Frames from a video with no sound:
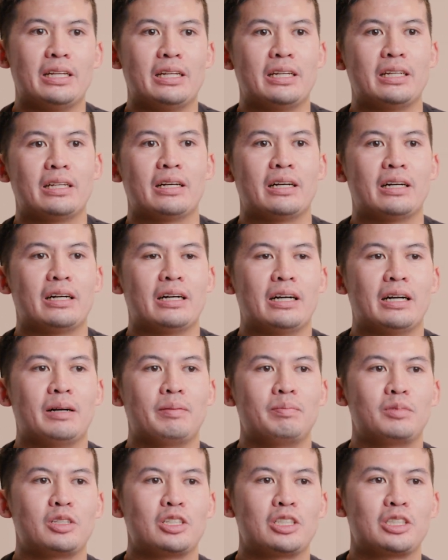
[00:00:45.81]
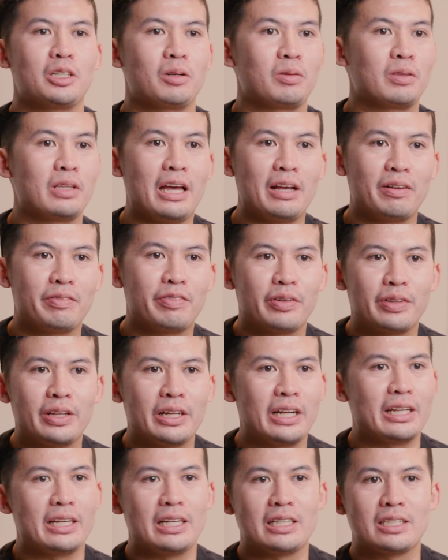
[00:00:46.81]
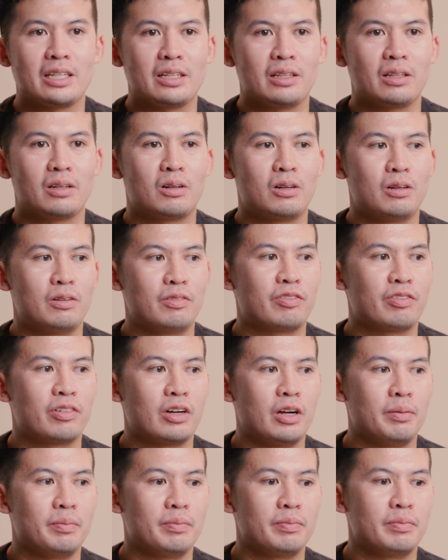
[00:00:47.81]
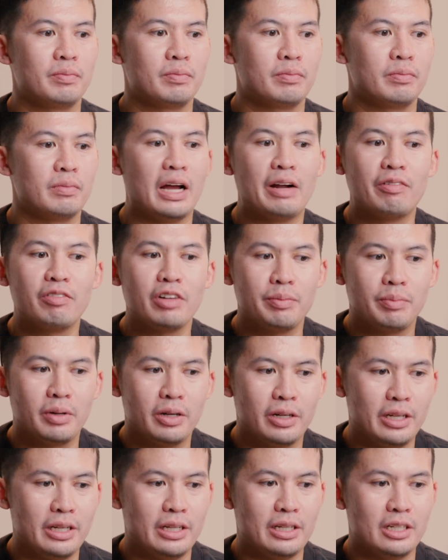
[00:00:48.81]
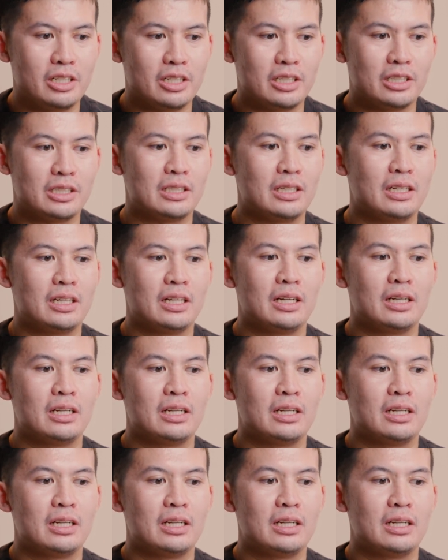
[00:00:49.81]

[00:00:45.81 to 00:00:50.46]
and I'm just so thankful that I get to learn from everybody and just